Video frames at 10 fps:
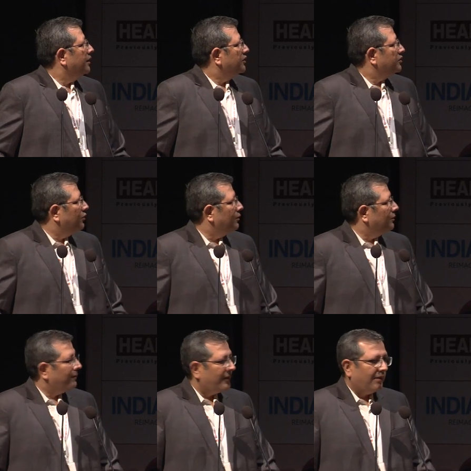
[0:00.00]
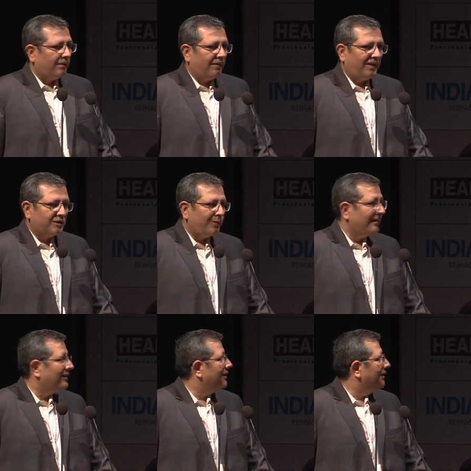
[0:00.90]
So
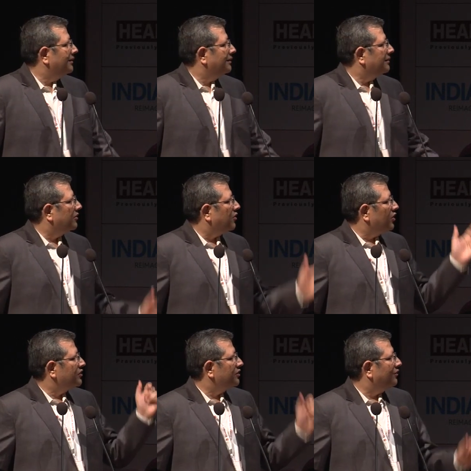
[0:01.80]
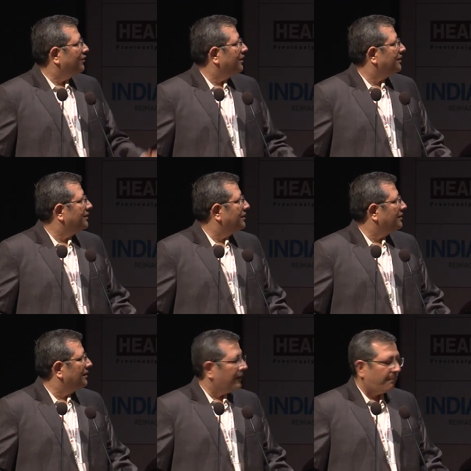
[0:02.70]
expectedly the cost of
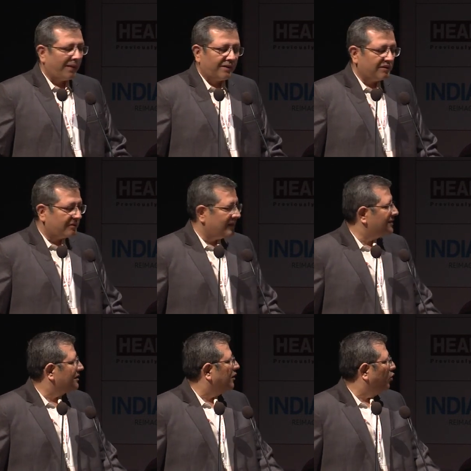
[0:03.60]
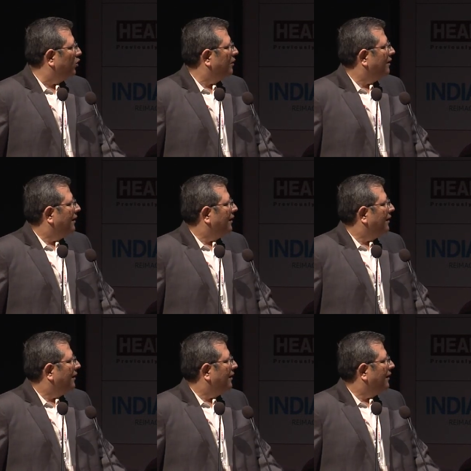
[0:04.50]
the package rates are low,